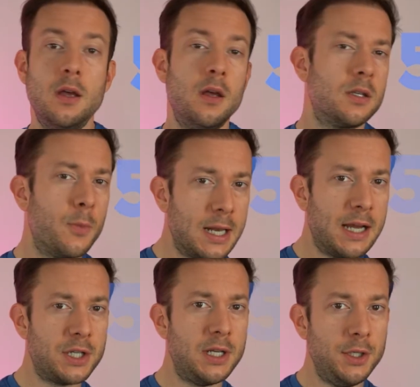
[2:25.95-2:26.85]
So we can
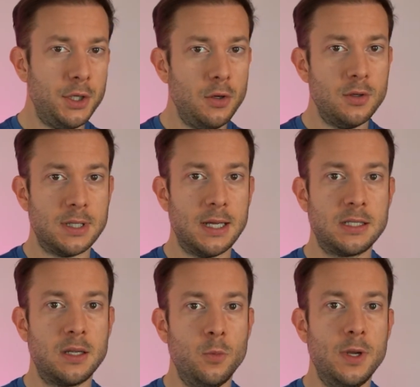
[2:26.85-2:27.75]
actually use this
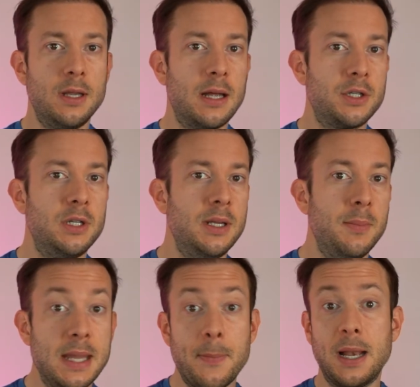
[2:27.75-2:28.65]
and we can actually
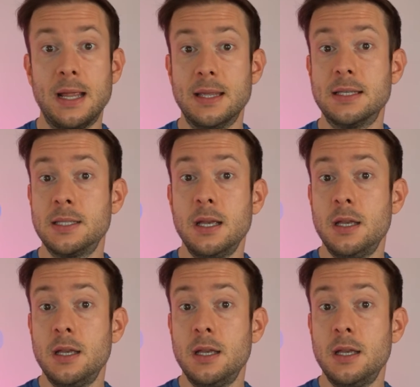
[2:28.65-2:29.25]
manipulate this